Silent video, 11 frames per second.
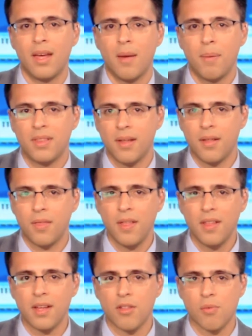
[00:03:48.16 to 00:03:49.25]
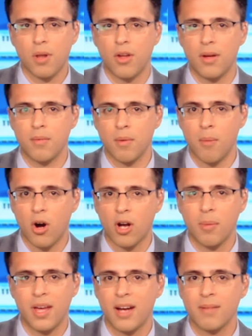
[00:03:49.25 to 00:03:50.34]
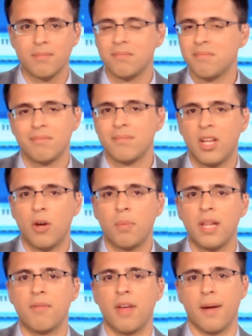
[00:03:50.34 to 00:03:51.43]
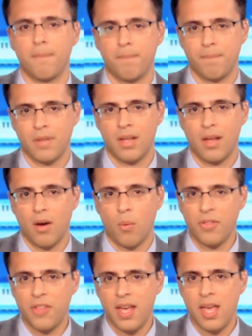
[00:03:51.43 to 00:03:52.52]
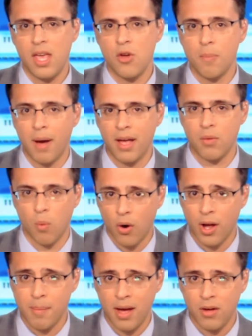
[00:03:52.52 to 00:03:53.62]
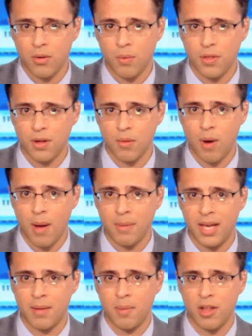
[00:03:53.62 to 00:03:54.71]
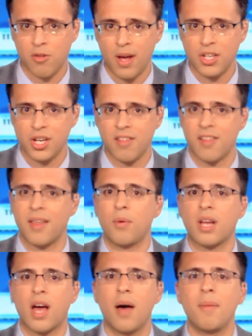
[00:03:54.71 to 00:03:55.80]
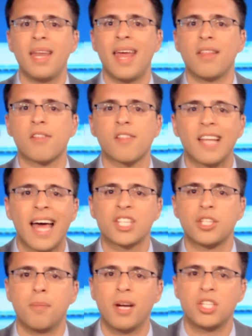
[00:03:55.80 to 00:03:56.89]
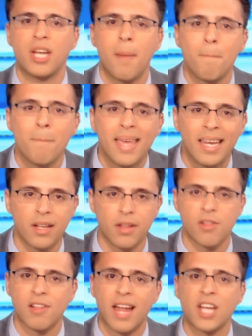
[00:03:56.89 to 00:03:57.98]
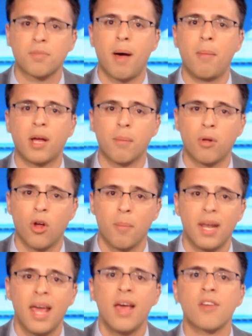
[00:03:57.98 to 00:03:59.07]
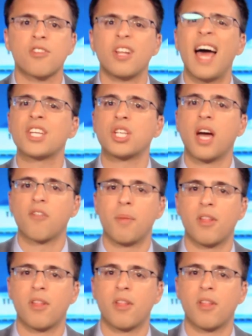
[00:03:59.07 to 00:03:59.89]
But the thing that's really remarkable here, they don't believe that. One thing you might worry about with a Romney administration is that they would come in and slash the budget immediately, slash public employment, slash government